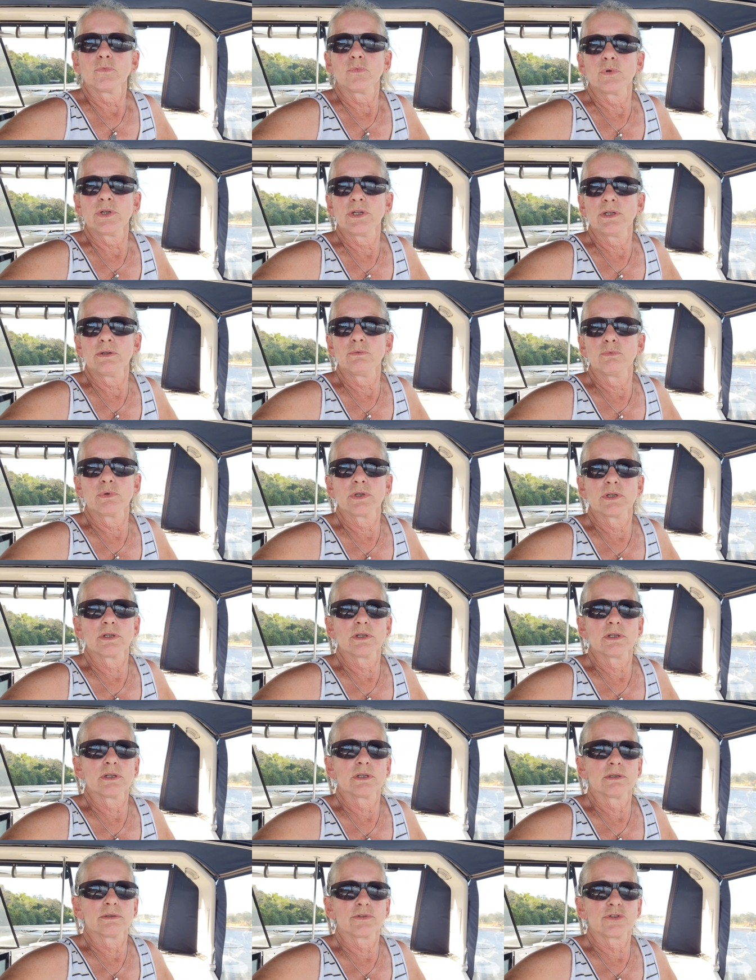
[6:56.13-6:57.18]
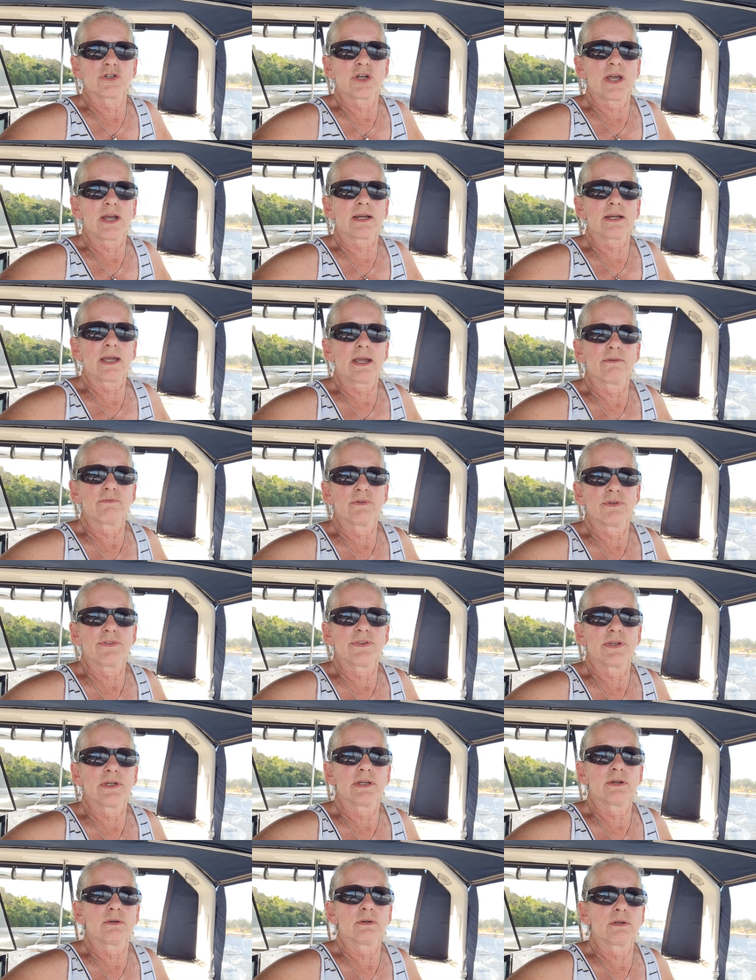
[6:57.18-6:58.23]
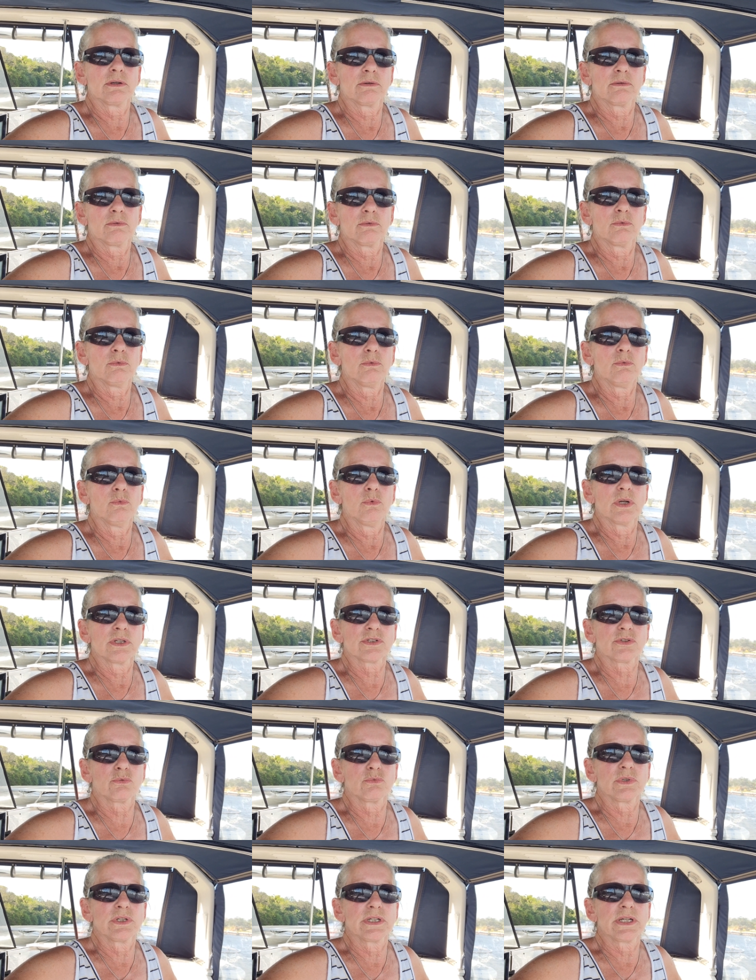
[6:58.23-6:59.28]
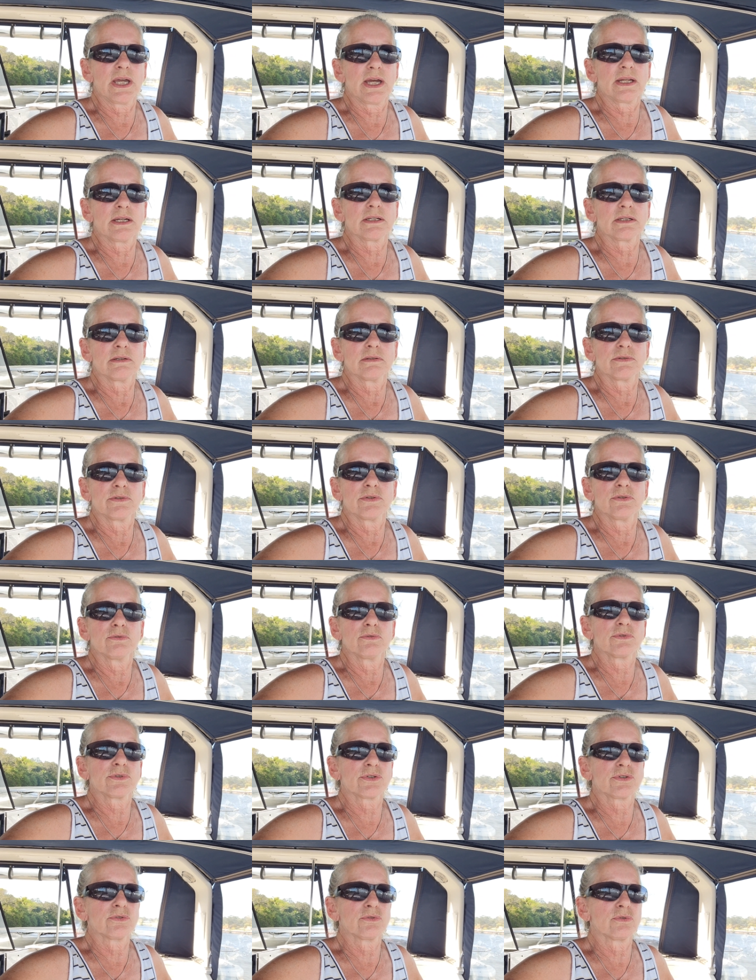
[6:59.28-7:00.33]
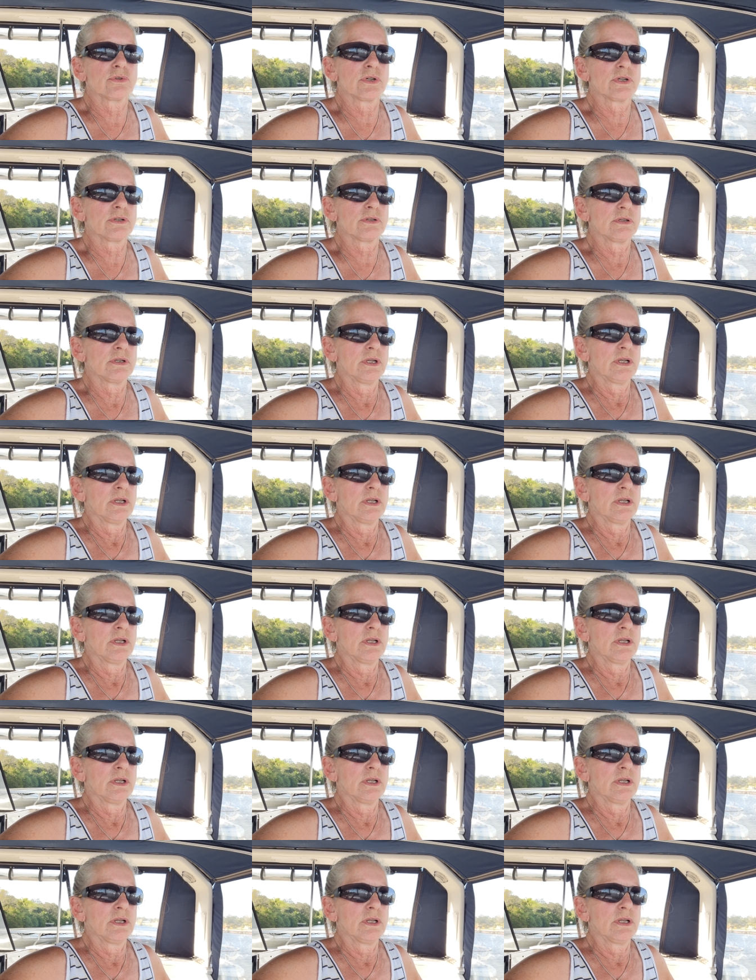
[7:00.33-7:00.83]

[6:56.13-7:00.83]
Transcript: We will check everything once we get to Stuart.